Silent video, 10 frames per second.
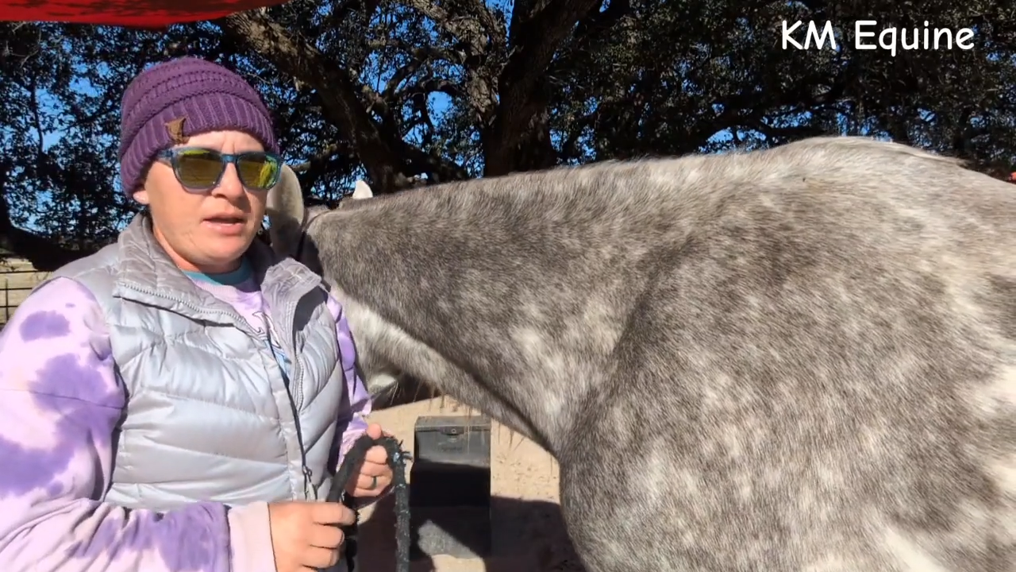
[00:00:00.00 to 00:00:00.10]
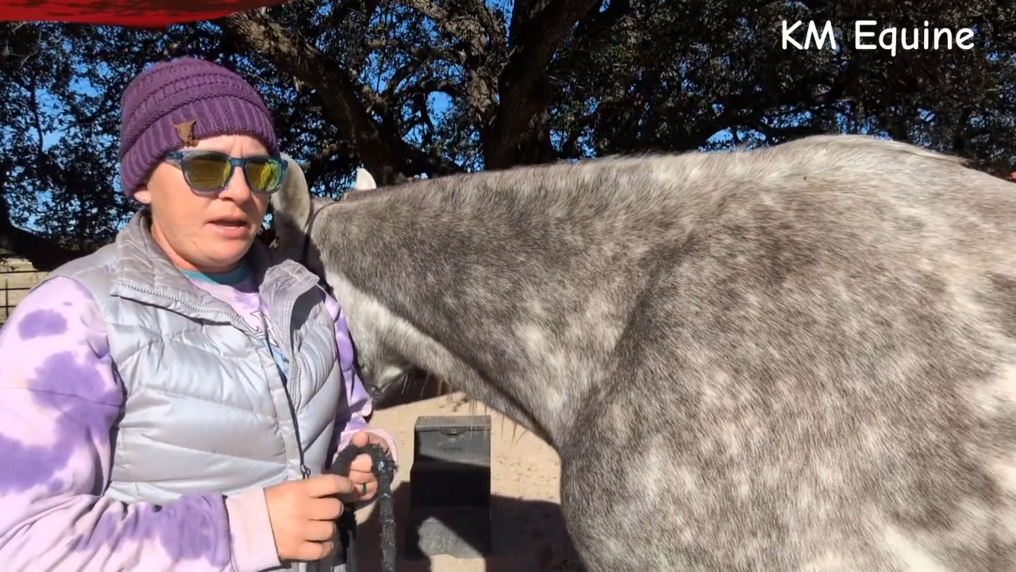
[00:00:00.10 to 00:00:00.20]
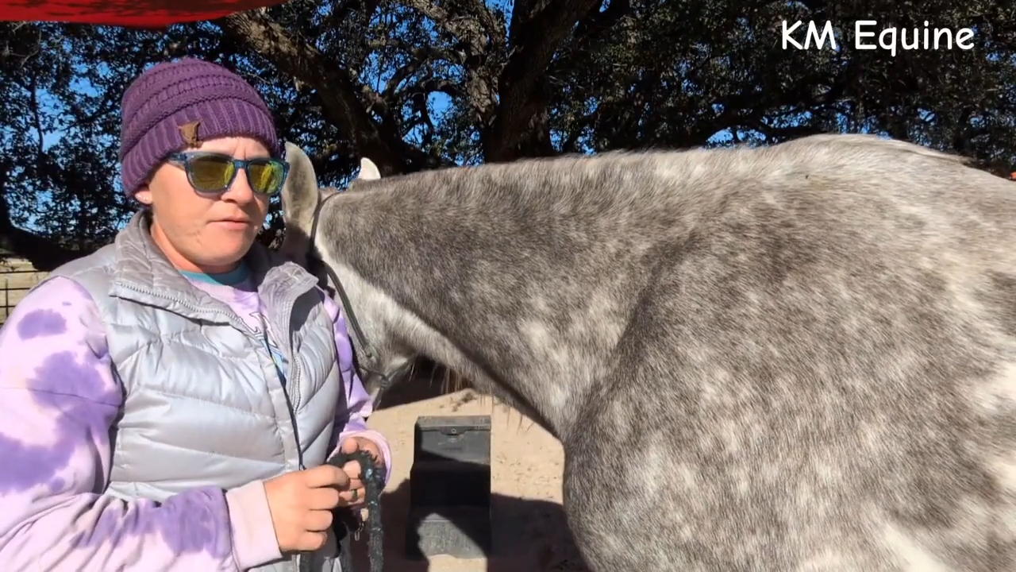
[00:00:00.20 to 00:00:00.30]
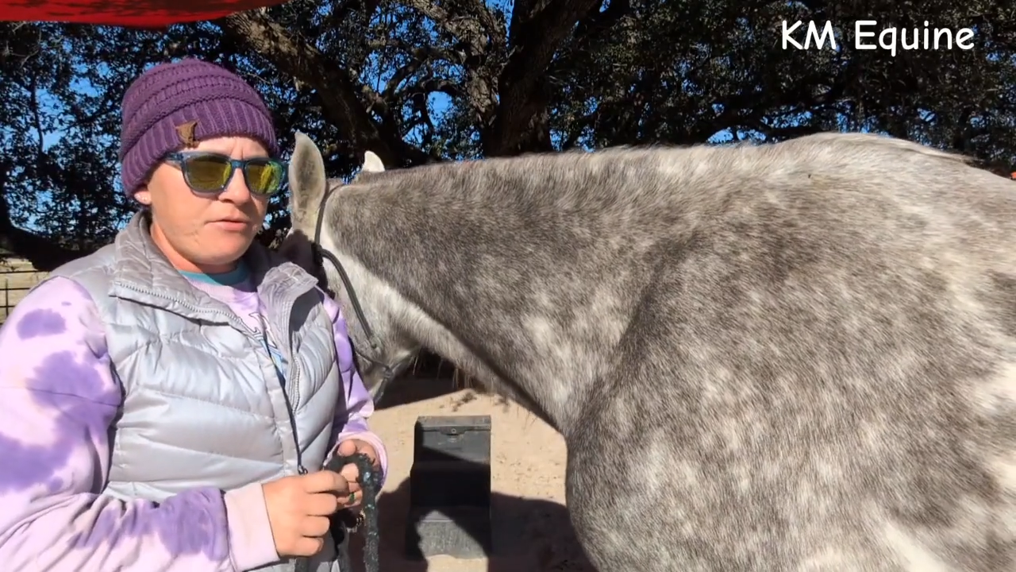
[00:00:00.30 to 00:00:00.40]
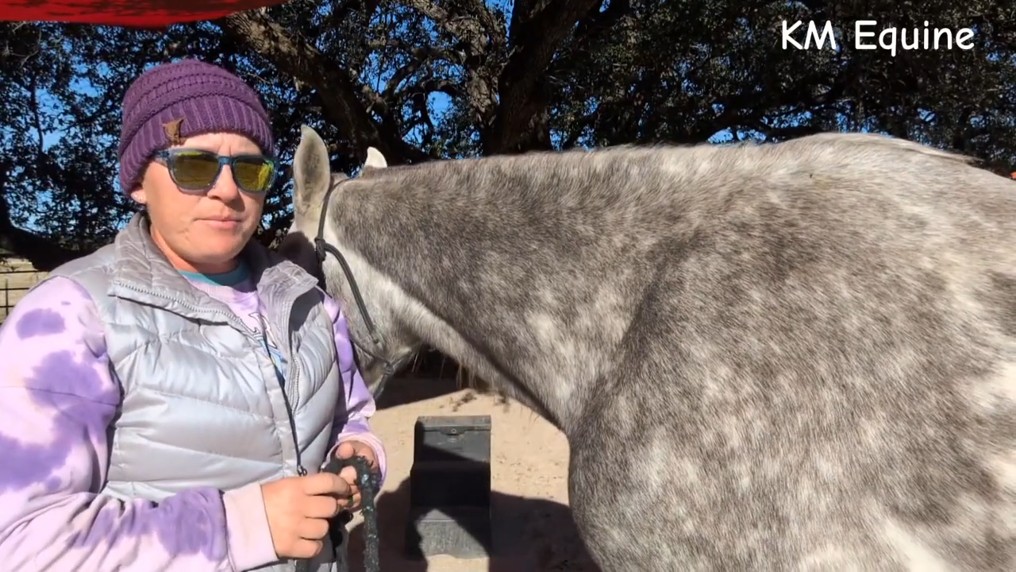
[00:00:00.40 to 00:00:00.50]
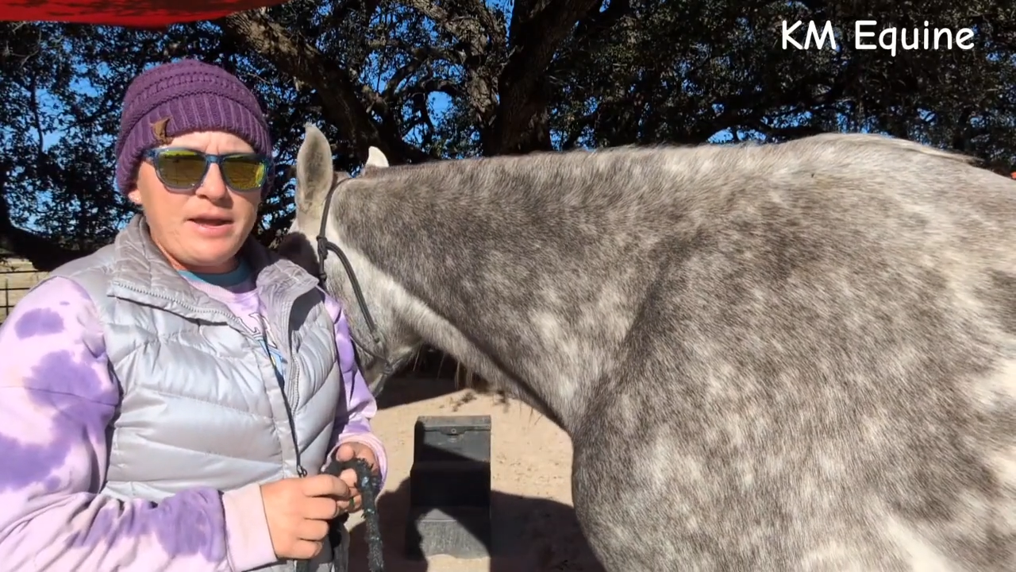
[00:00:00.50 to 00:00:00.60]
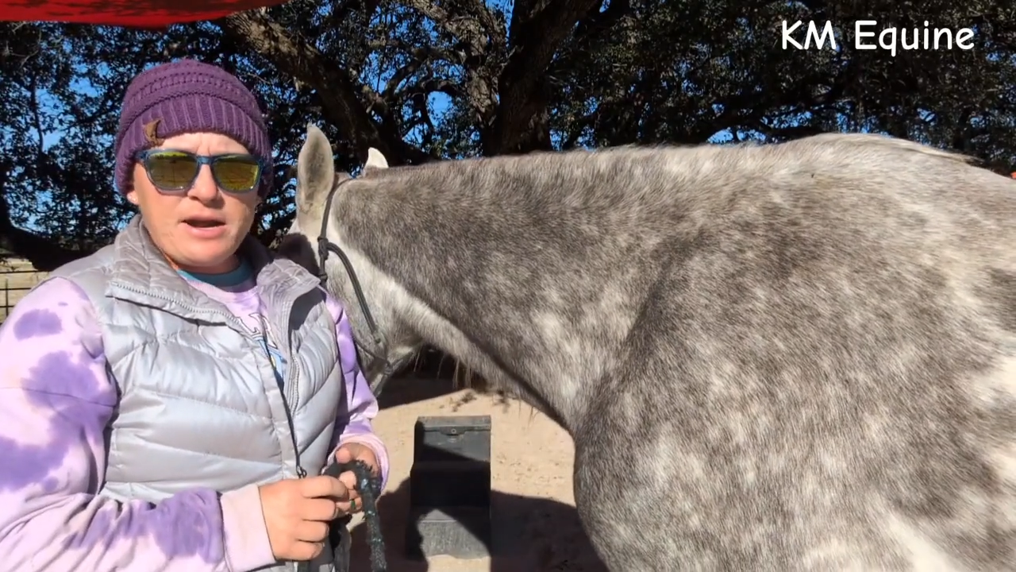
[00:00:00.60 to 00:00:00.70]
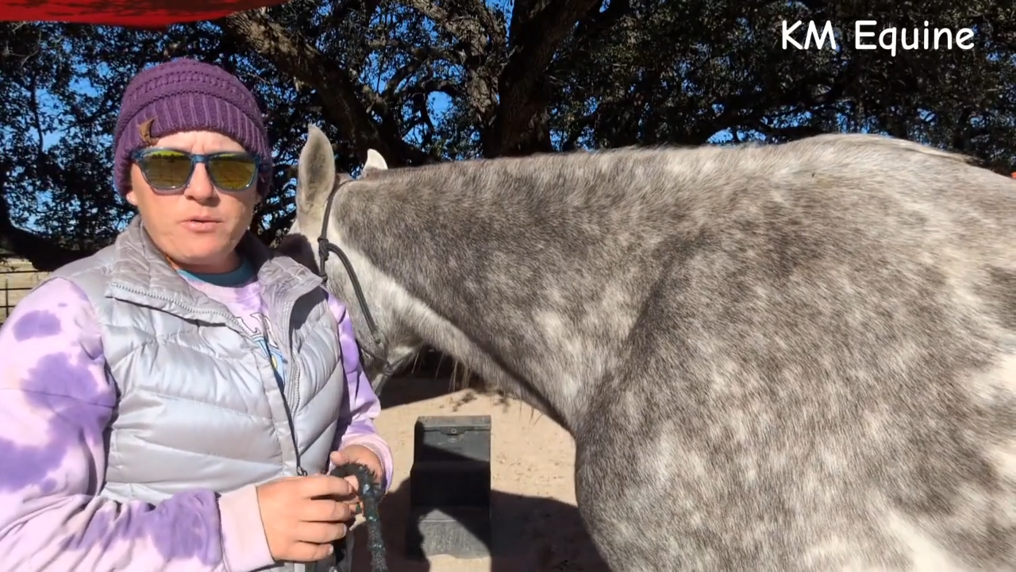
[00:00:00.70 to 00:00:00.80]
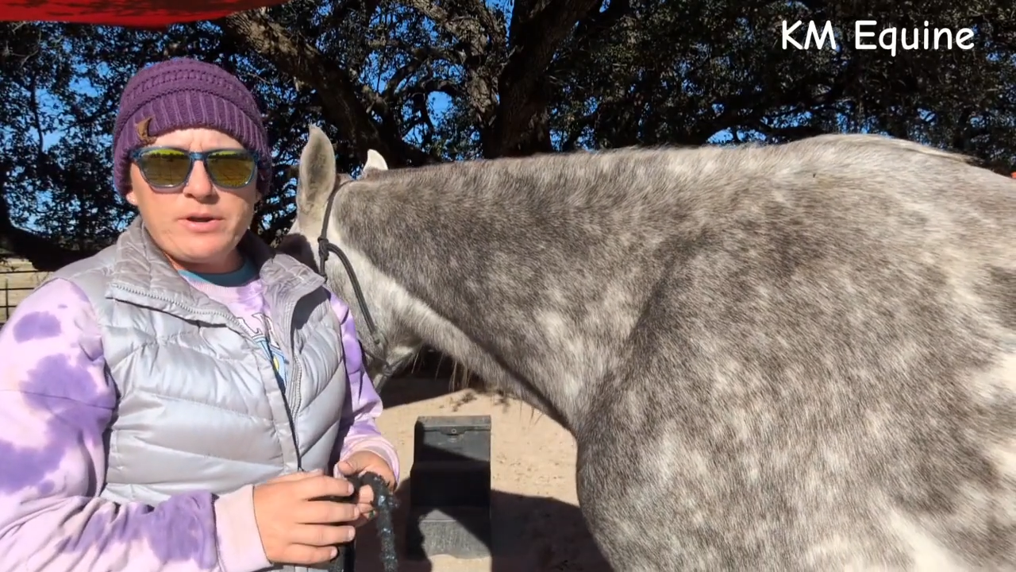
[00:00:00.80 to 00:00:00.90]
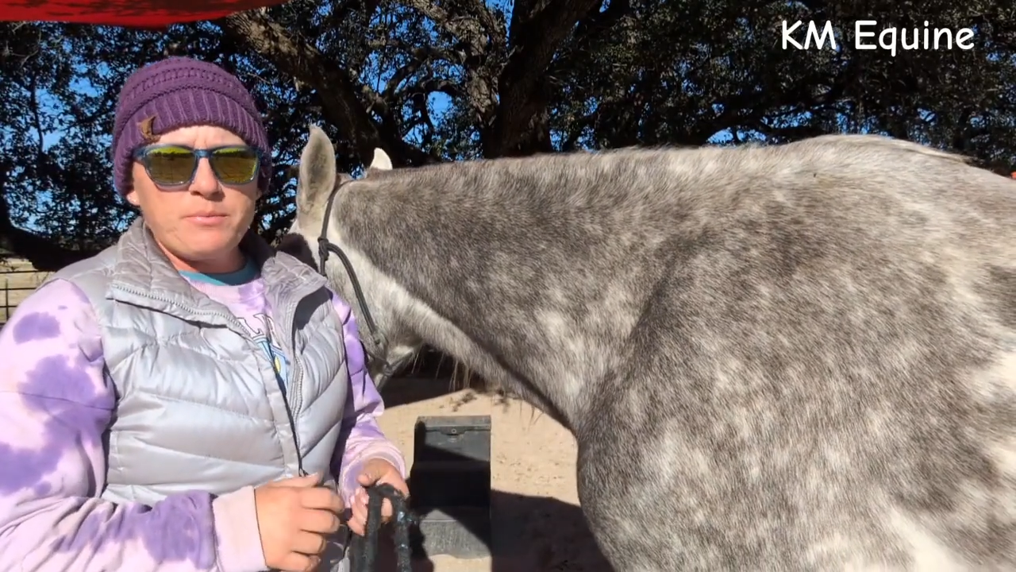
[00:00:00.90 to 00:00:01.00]
And from
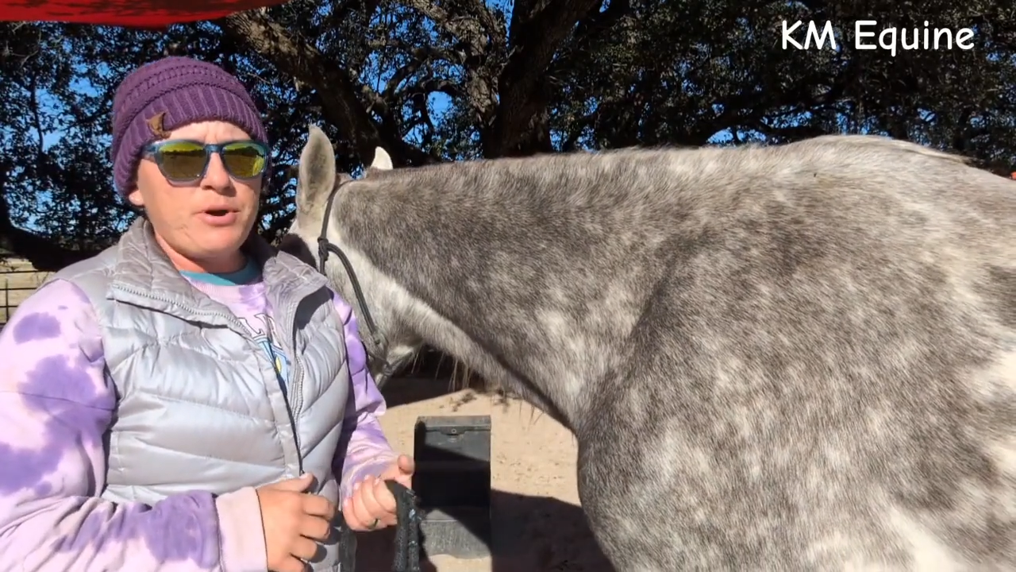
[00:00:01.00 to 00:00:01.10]
there, we can